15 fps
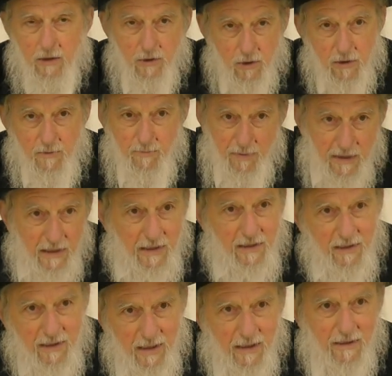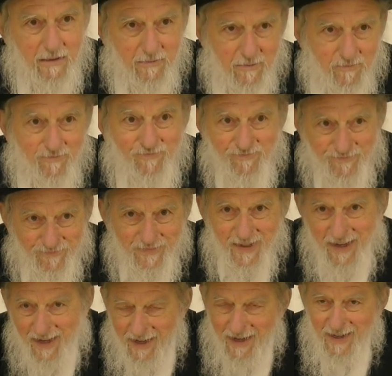could be that
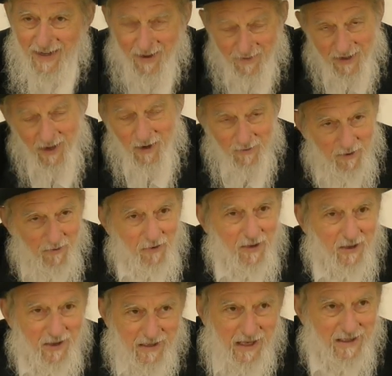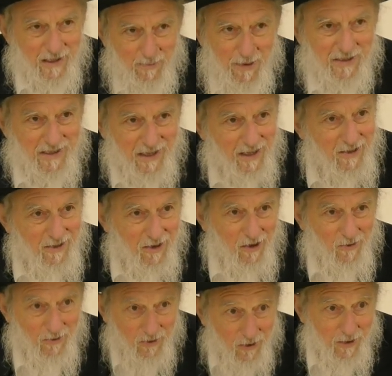you have to cut off the foot because that's the best he can
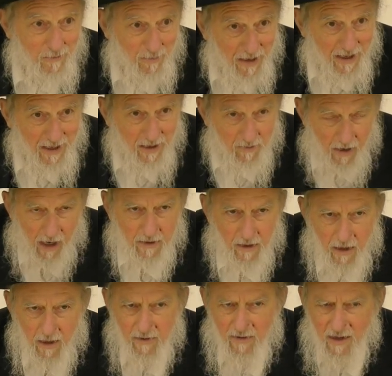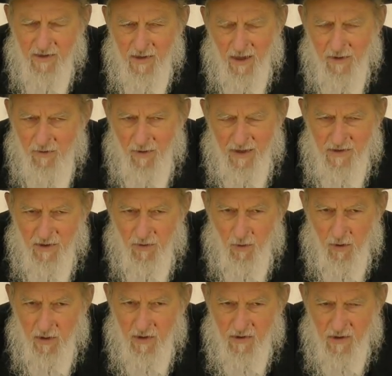do. Could be, right? That's not a crazy
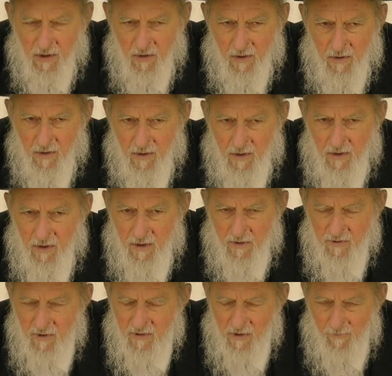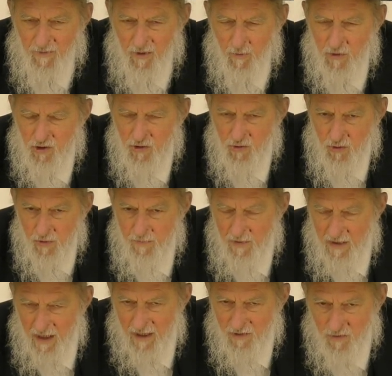thought, is it? Isn't it something which could be
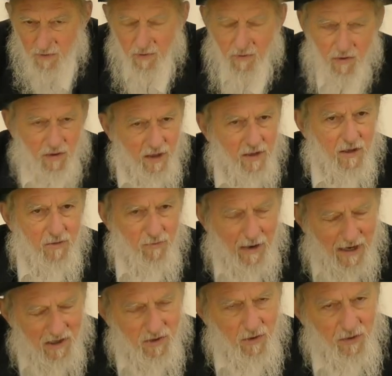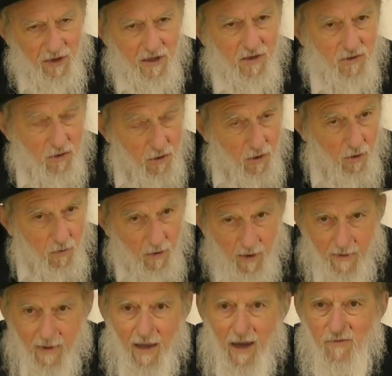natural? You could think that the rational thing to do
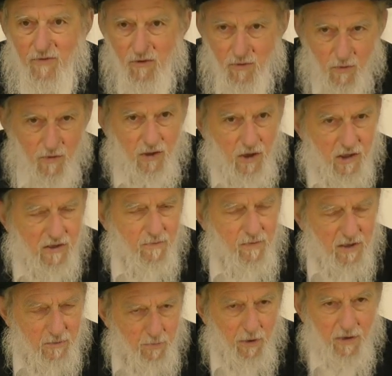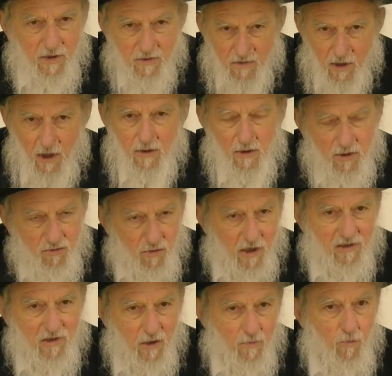after two years of experience to
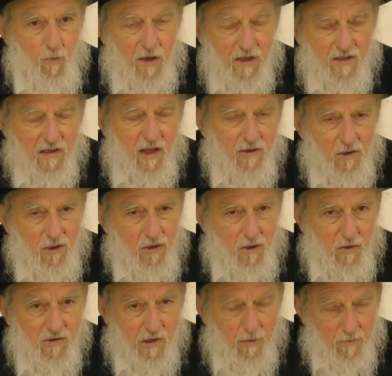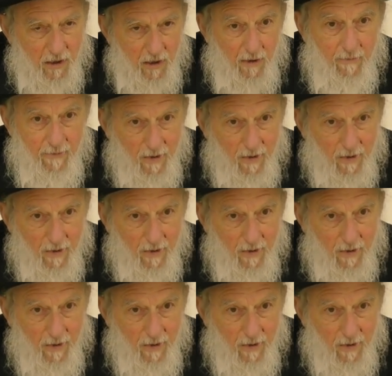trust him when he tells you to do something